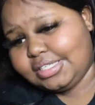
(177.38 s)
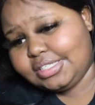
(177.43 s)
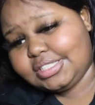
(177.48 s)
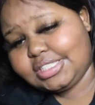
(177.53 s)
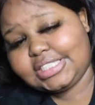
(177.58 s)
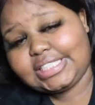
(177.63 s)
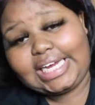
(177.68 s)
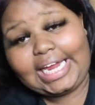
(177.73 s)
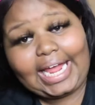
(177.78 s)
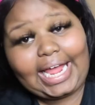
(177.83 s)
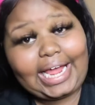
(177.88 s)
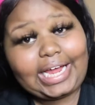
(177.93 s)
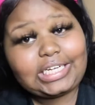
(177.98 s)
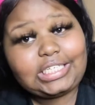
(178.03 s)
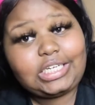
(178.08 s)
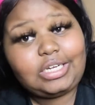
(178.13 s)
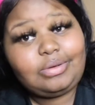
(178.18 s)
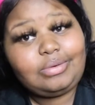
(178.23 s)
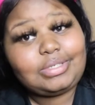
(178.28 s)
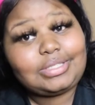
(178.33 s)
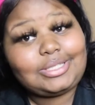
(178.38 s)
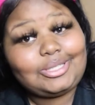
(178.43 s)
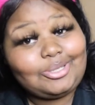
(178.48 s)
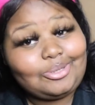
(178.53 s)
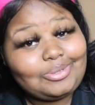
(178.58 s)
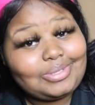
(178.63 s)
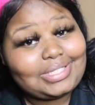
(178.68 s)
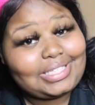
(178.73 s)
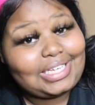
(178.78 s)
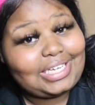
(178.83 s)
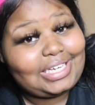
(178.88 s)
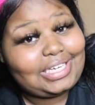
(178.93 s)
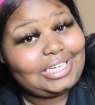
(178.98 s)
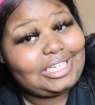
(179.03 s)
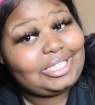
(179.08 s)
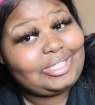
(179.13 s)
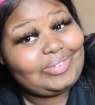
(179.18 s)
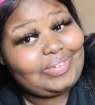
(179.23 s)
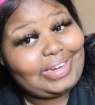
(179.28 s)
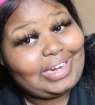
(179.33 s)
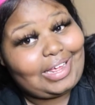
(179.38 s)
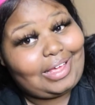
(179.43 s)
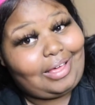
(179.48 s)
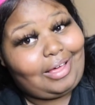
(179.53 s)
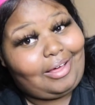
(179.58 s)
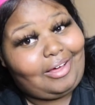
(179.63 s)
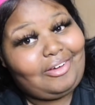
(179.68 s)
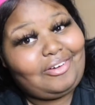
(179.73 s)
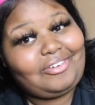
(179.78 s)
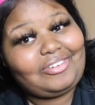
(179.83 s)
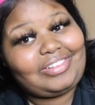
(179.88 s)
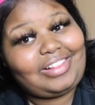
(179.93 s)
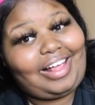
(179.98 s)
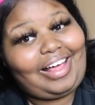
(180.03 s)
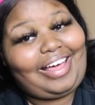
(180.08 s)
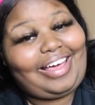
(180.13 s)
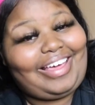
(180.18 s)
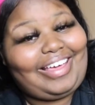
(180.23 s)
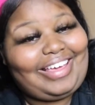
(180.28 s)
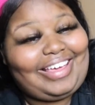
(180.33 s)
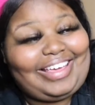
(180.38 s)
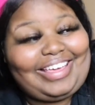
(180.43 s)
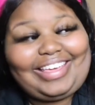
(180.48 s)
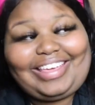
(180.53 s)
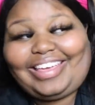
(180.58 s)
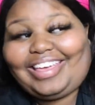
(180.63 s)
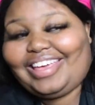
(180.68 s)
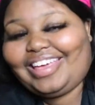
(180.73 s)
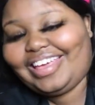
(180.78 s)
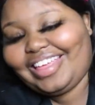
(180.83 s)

she actually was juicy in this video. Like, you